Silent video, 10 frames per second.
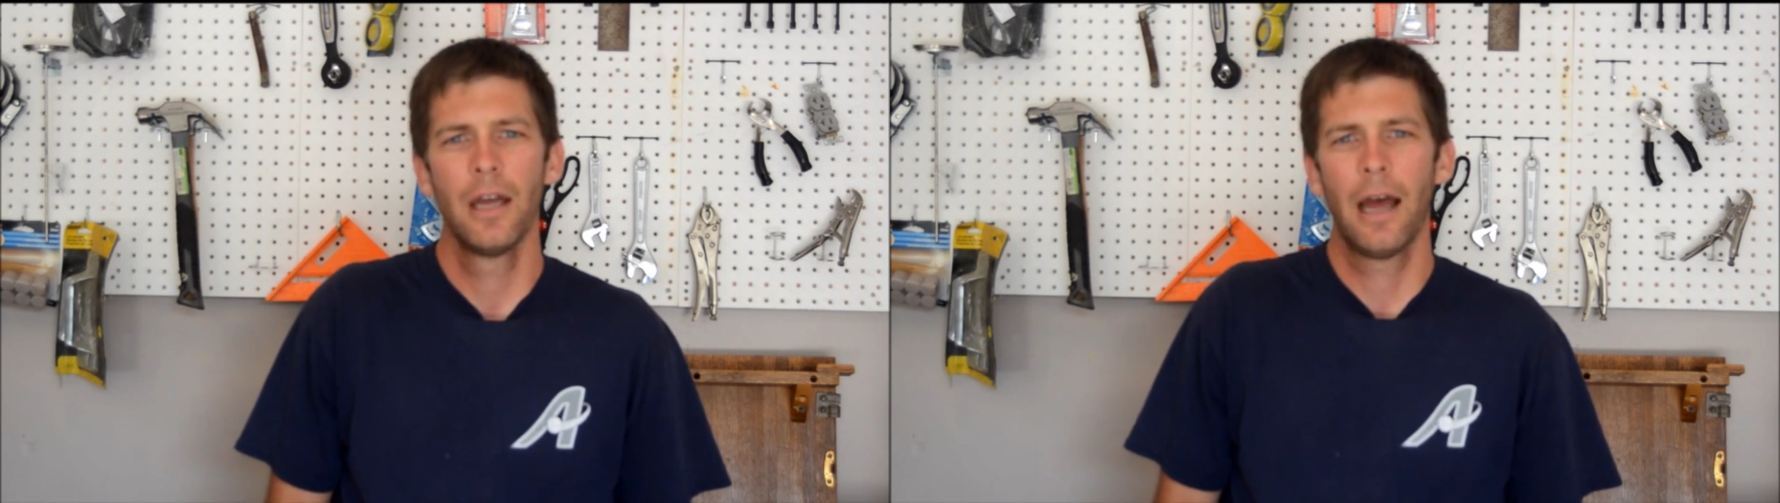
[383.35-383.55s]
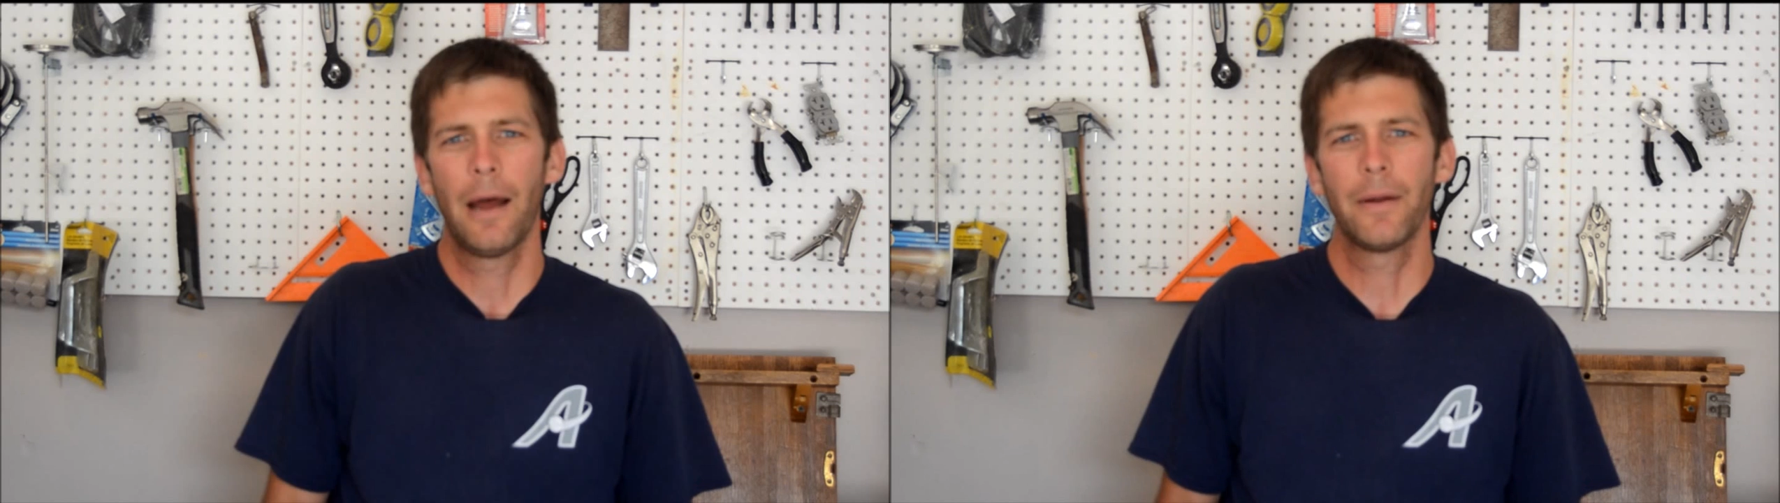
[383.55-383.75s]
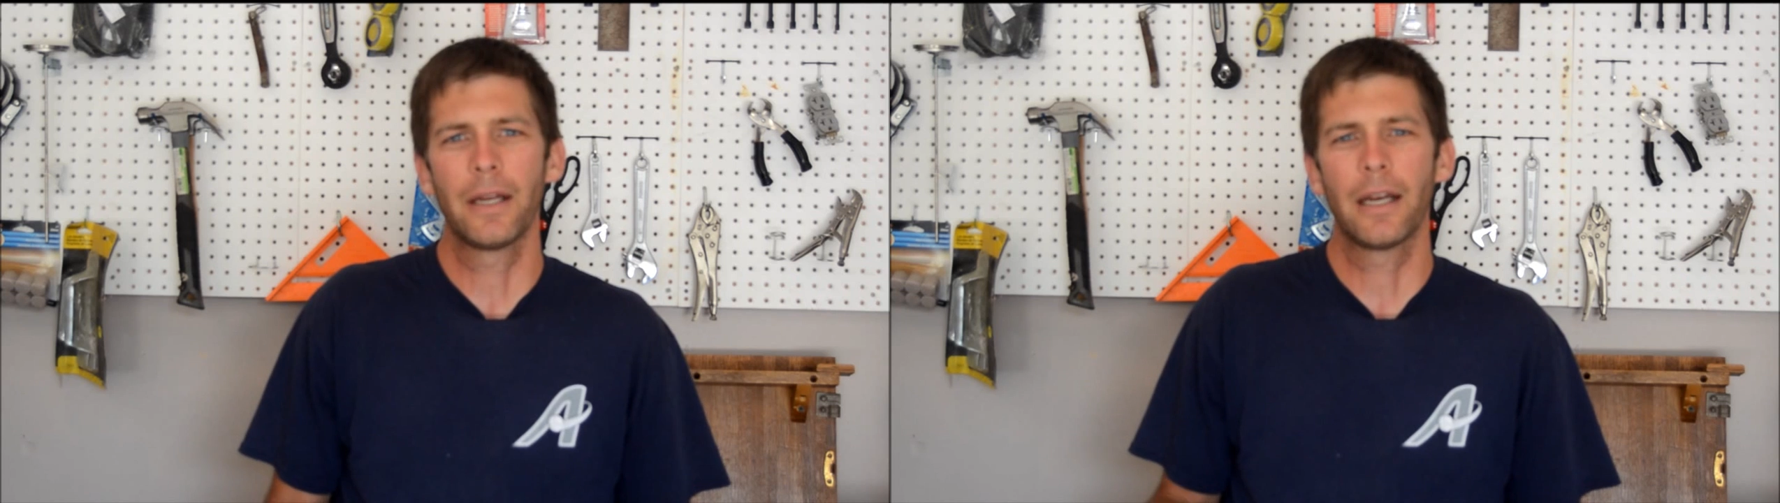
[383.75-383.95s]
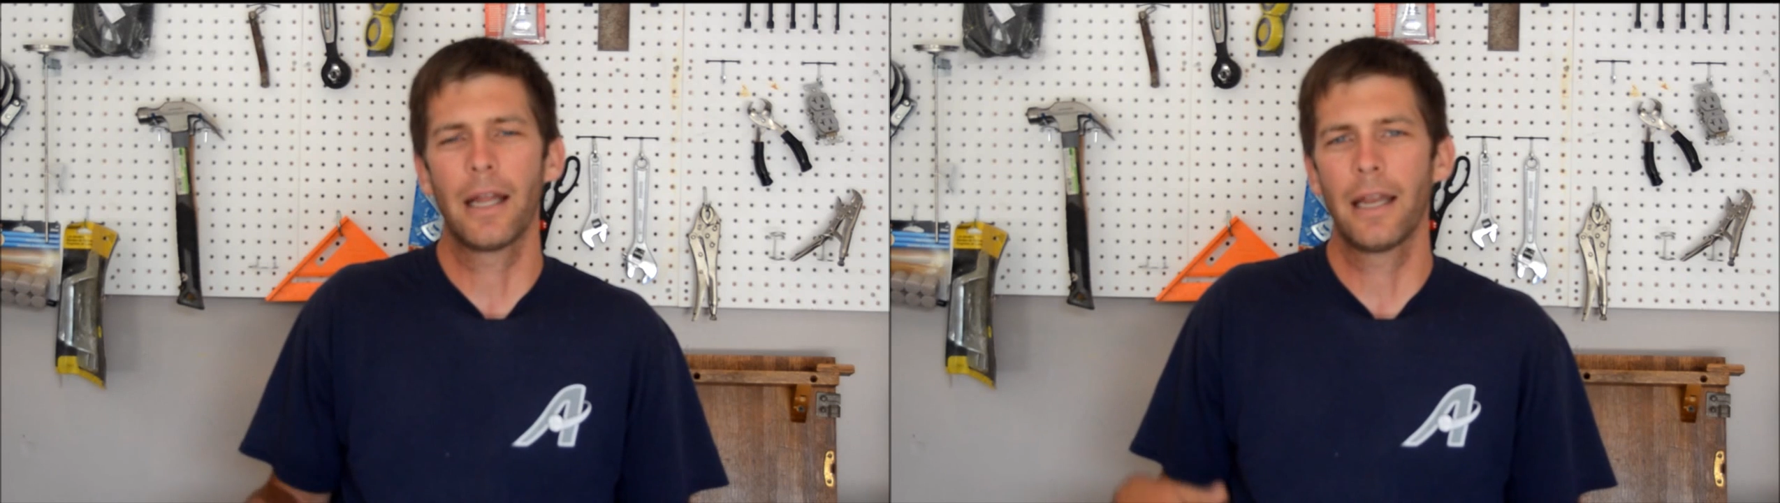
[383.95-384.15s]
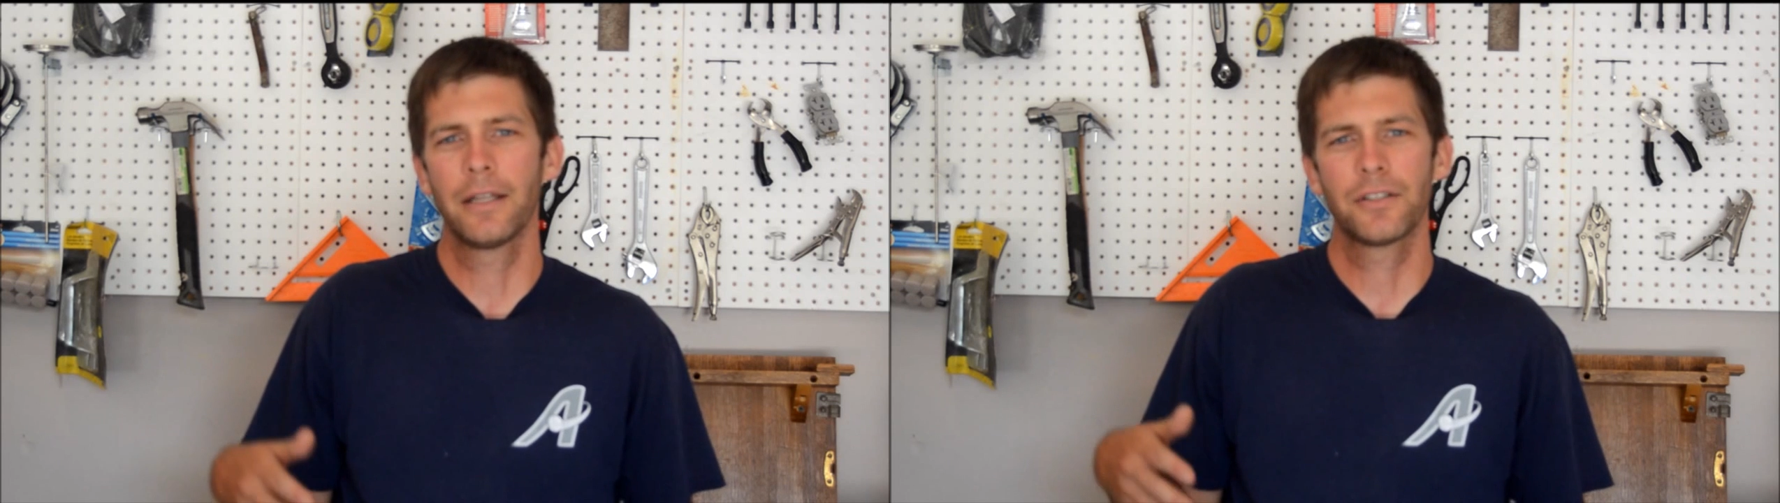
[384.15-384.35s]
I mean,
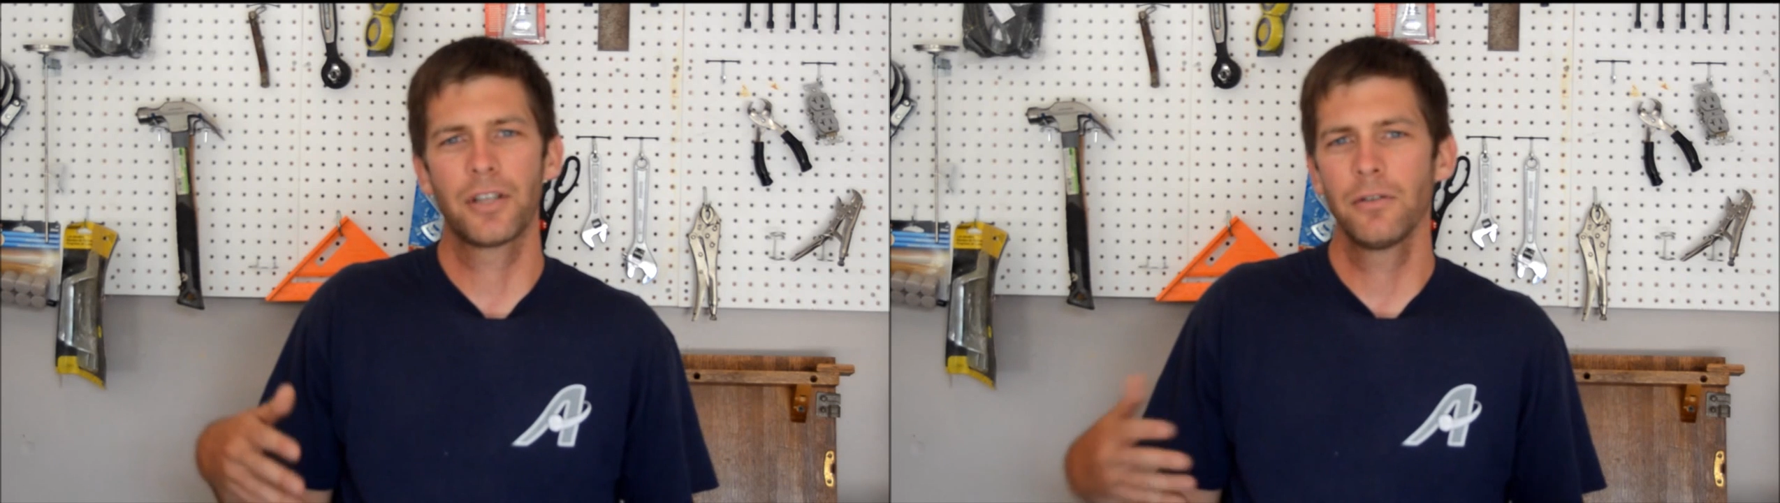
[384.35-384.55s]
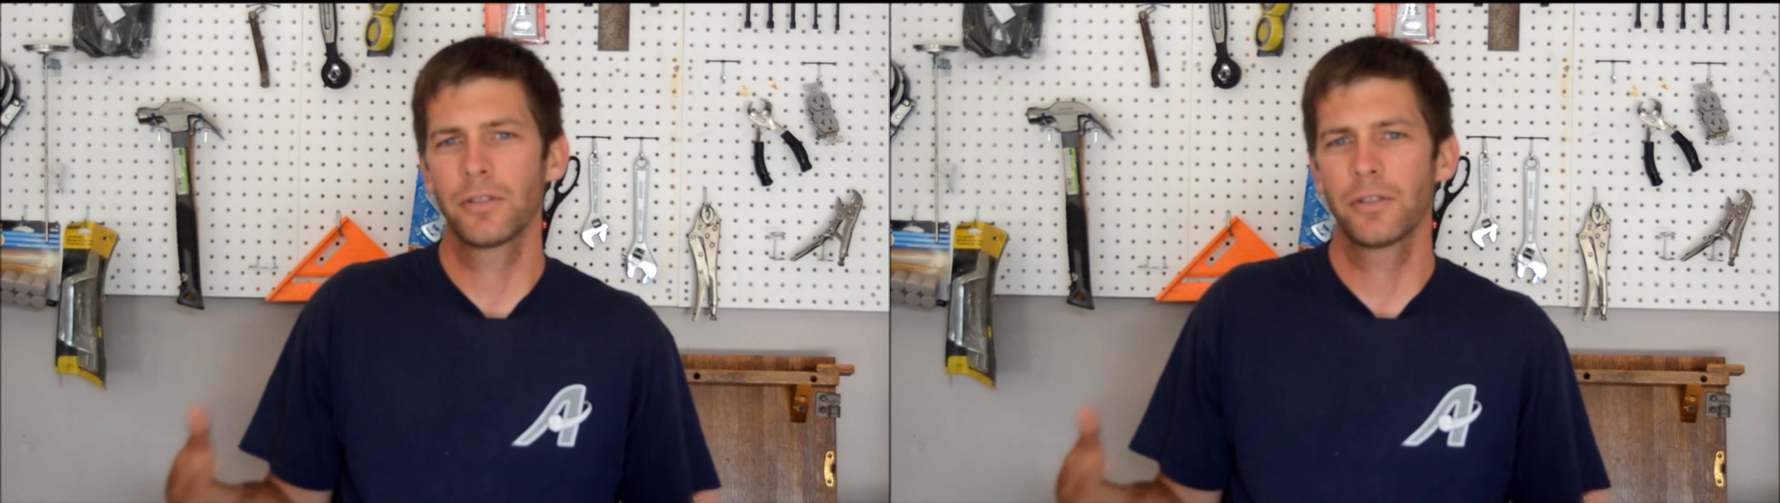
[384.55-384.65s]
and then two,